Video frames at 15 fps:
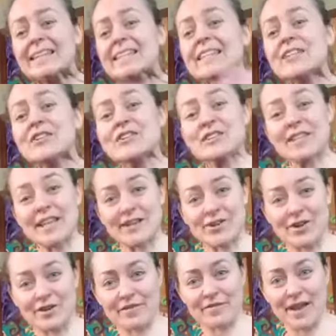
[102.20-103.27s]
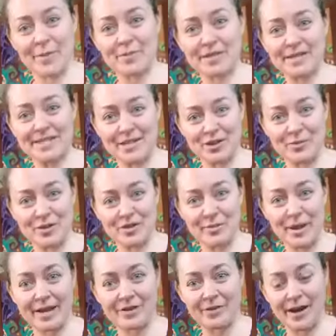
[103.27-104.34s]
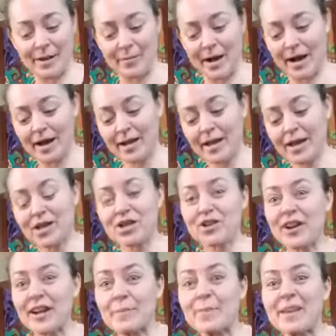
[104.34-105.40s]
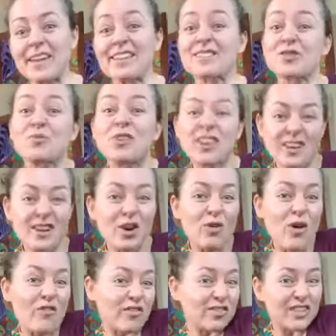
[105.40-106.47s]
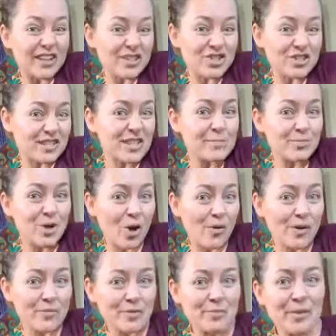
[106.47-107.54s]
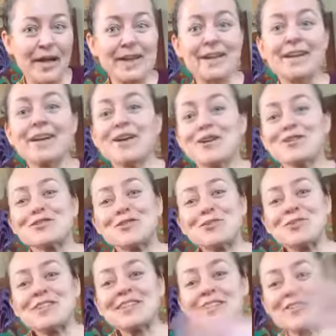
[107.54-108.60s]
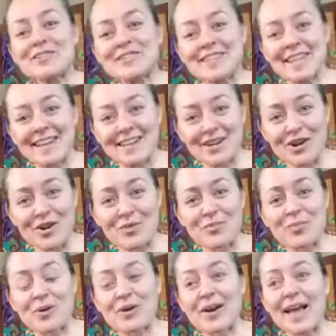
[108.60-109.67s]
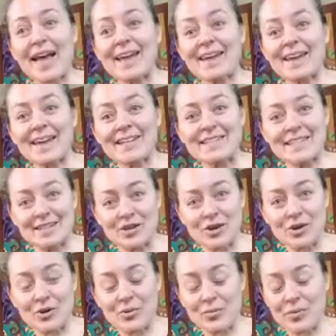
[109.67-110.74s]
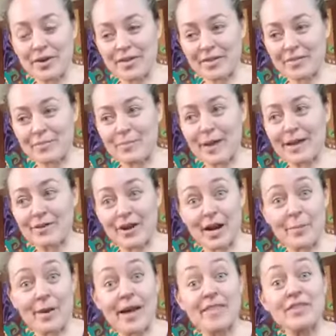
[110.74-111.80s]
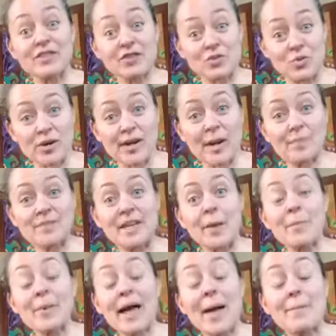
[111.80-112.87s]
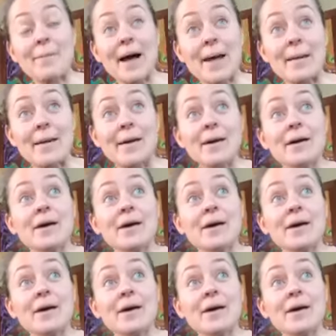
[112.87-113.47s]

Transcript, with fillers: years later at a family dinner with my grandma. You're at a minute, so we're going to go over. Let's just keep going with blank. So, years later, we're at a dinner with my grandma, and the story comes up, and my